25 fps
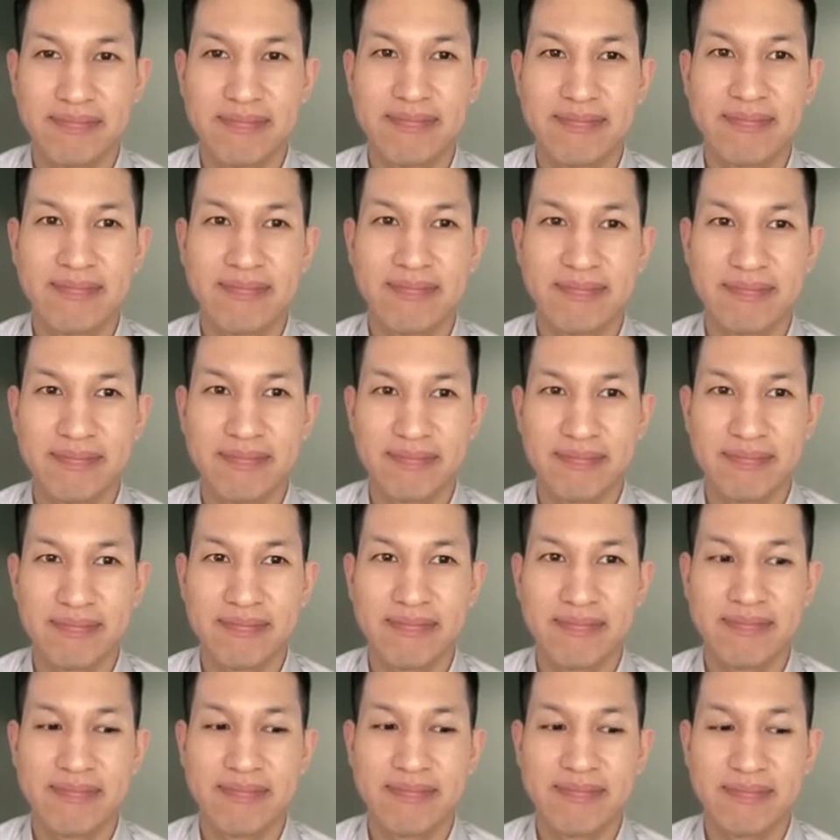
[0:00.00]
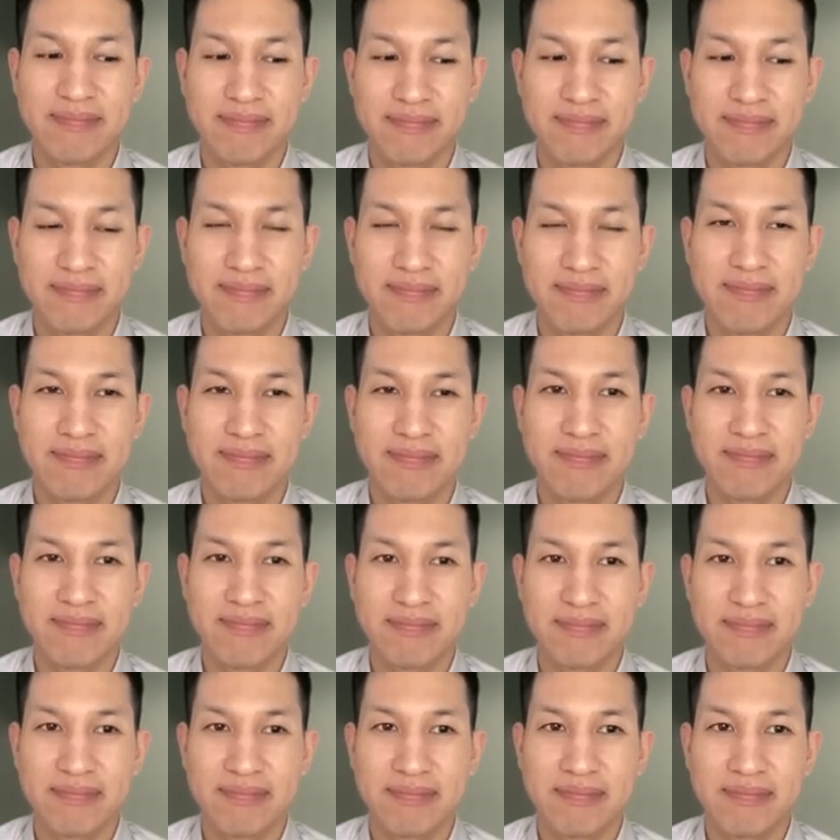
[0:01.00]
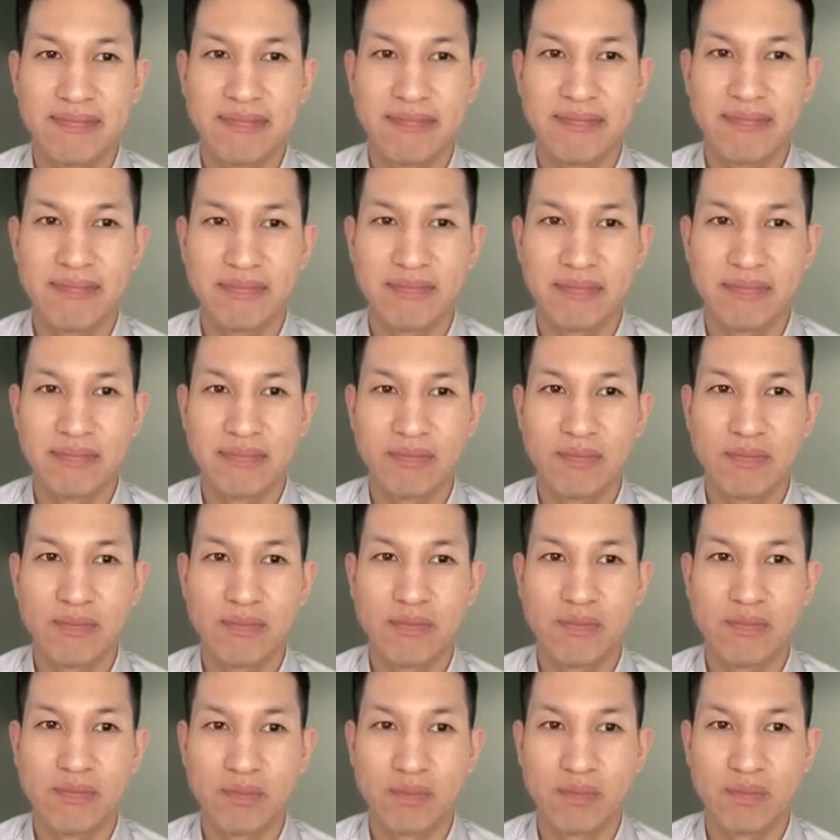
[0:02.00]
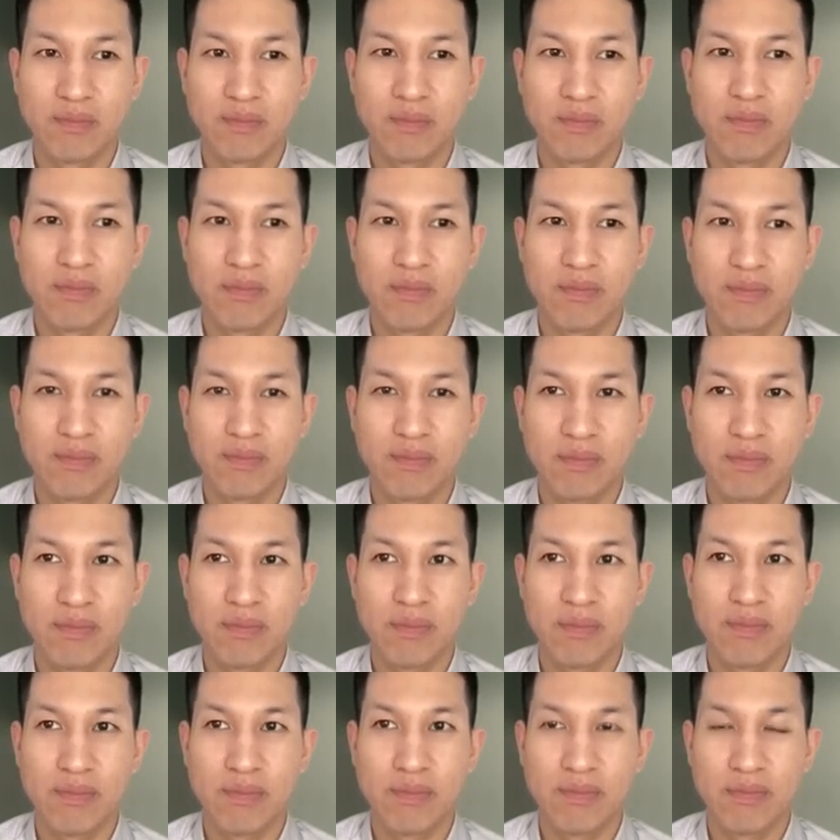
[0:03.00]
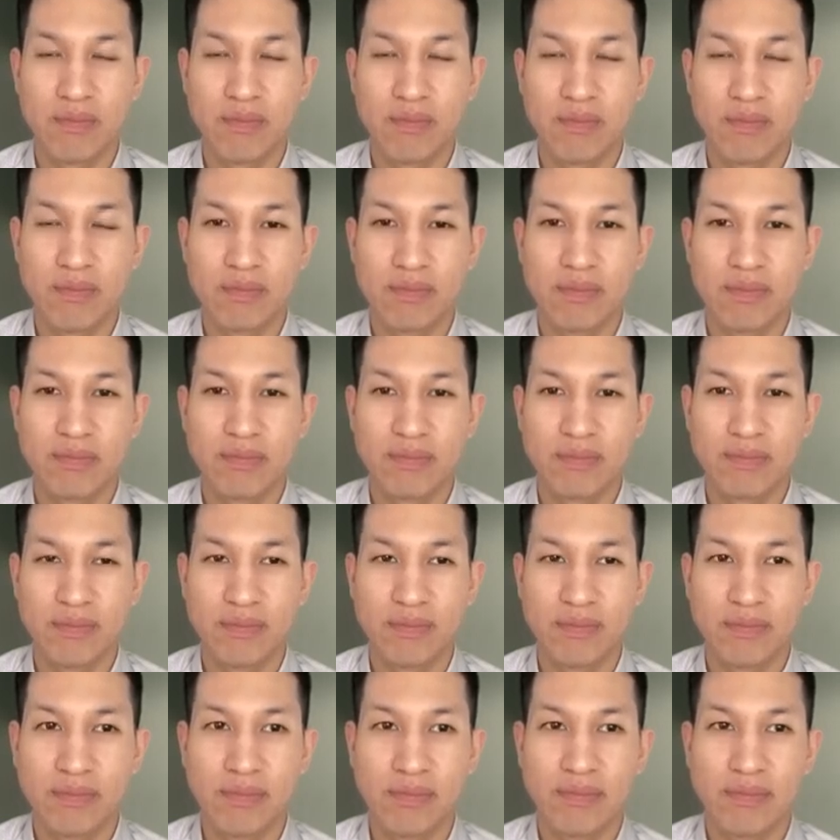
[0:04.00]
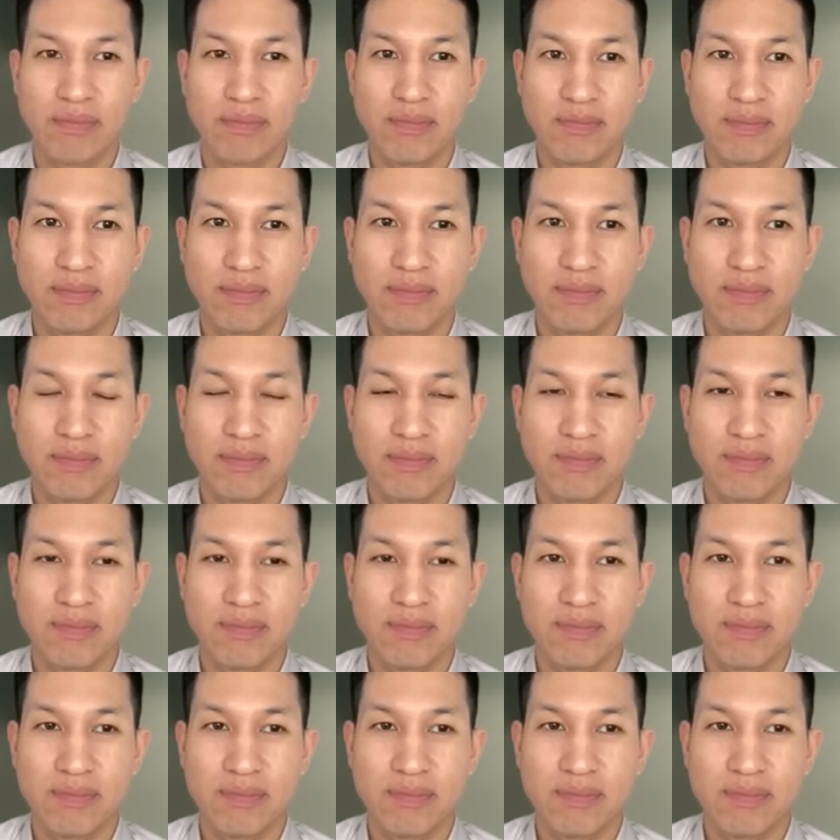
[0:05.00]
[no speech]